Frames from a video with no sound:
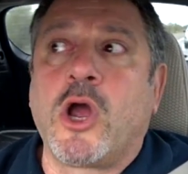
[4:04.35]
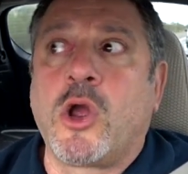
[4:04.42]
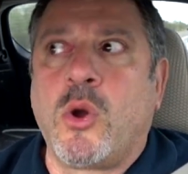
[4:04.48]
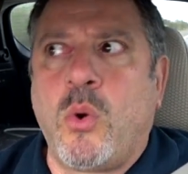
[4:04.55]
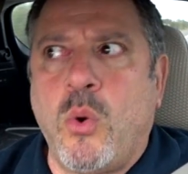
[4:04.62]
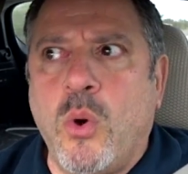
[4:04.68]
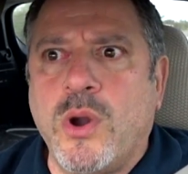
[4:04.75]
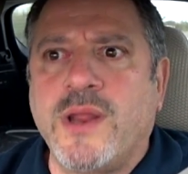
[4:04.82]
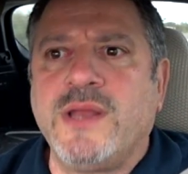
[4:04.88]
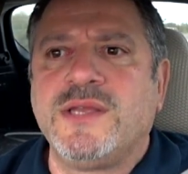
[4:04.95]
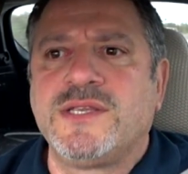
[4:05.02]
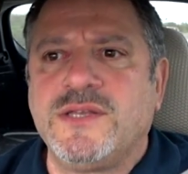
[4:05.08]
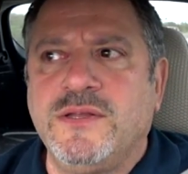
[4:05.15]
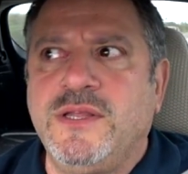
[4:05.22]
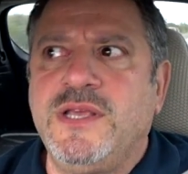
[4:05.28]
according
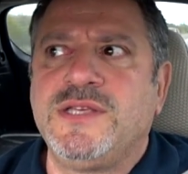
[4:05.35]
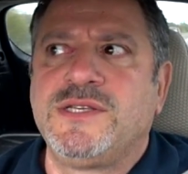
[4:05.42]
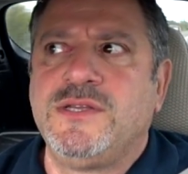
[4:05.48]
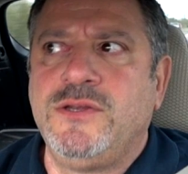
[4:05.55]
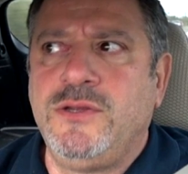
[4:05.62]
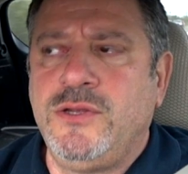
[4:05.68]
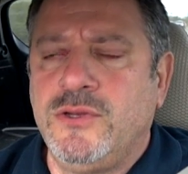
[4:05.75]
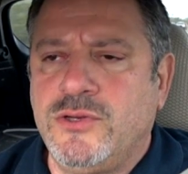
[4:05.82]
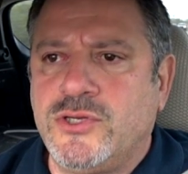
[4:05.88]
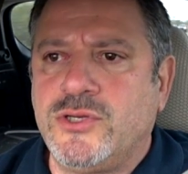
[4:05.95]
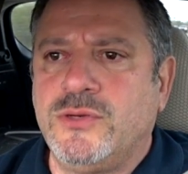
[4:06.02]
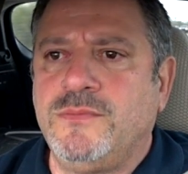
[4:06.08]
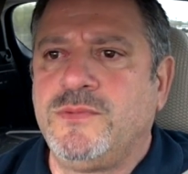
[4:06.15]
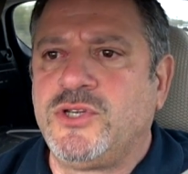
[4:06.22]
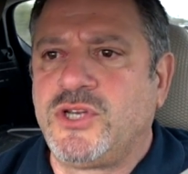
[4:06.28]
to these
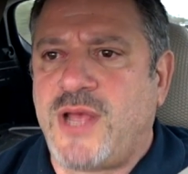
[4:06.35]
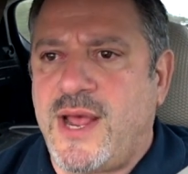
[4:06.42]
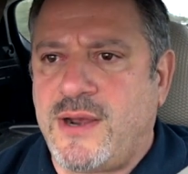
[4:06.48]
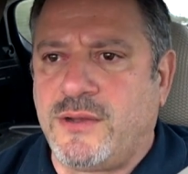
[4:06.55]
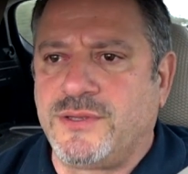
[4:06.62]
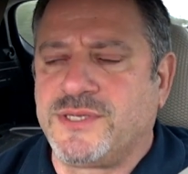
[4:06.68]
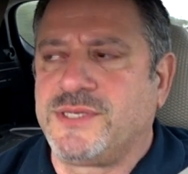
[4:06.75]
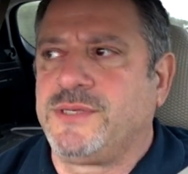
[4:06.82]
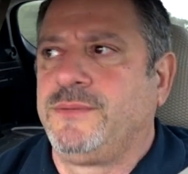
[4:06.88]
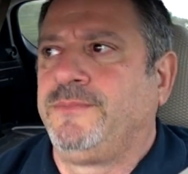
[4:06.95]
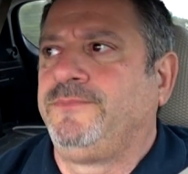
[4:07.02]
YouTube channels.